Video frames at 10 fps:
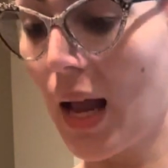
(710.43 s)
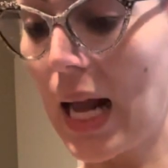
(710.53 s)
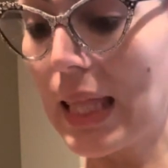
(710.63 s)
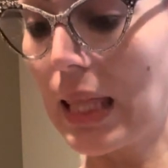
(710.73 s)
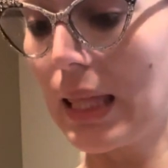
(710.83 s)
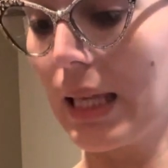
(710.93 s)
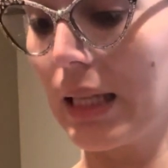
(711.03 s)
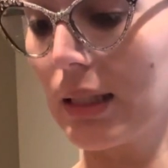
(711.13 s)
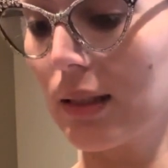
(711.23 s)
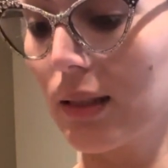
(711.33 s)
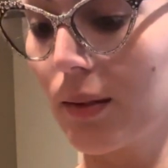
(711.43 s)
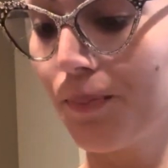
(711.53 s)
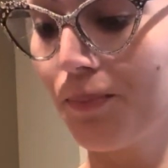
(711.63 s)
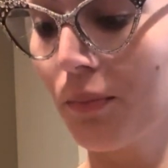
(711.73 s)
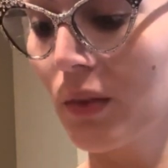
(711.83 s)
And then this,
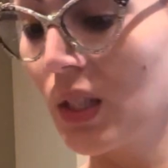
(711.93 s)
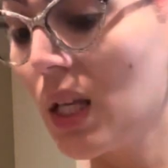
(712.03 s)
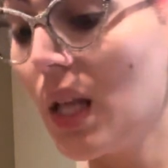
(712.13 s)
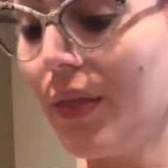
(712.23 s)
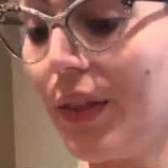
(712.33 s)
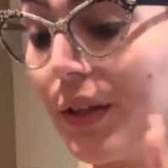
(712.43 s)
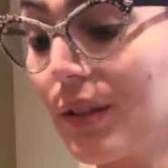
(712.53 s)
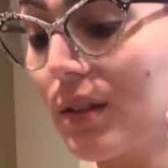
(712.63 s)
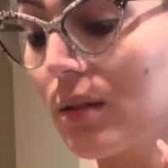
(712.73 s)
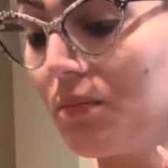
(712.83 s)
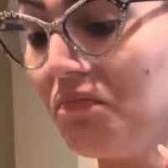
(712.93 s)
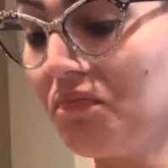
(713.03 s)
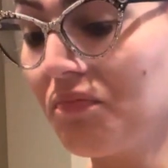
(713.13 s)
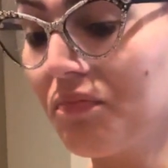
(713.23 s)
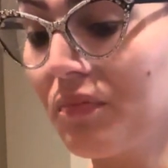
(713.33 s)
there's
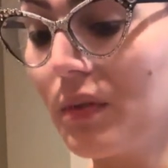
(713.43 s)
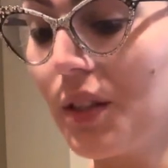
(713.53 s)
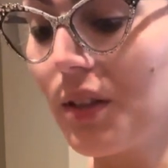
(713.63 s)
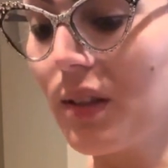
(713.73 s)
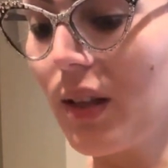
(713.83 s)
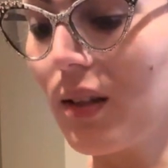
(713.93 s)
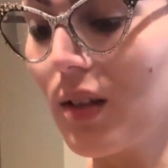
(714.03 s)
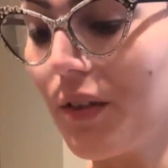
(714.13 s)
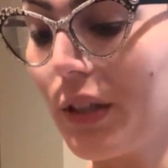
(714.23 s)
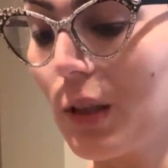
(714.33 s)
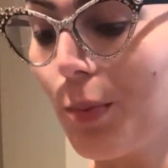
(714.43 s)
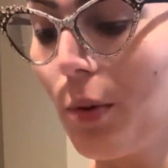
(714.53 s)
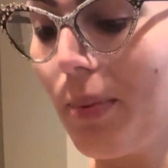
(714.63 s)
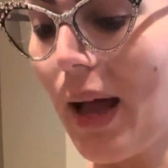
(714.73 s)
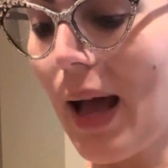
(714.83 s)
6 servings per
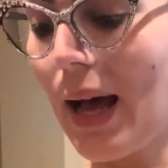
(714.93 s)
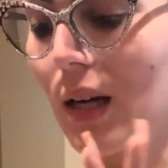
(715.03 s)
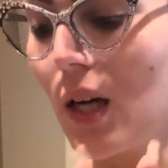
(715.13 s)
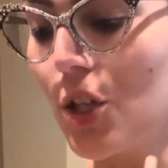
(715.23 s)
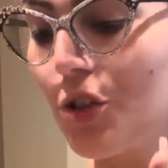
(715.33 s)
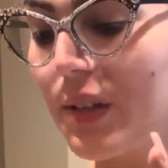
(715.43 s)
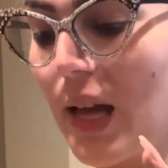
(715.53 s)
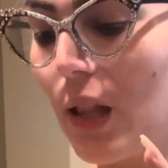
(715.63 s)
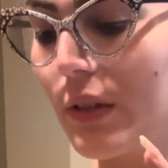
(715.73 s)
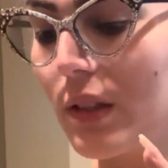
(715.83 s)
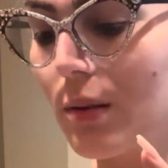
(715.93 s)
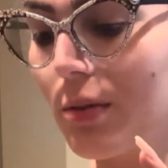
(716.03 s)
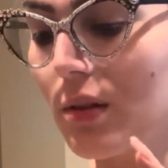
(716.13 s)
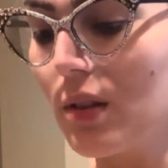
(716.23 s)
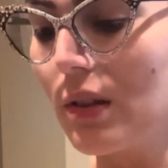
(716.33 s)
pack, 100 calories
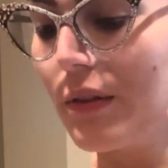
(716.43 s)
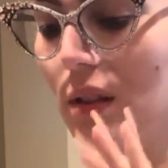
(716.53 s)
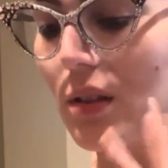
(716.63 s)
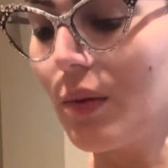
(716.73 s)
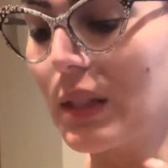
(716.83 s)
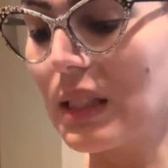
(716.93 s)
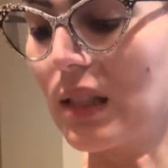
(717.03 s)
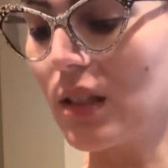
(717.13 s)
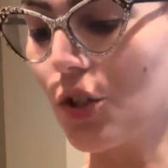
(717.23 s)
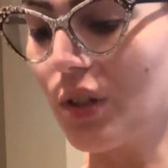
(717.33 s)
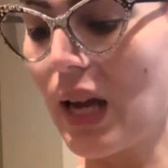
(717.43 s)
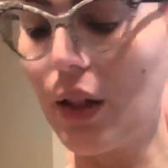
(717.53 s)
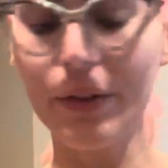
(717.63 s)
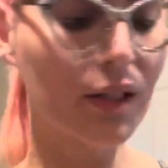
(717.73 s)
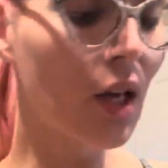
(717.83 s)
per serving. So it's 600
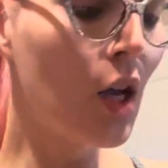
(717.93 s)
calories.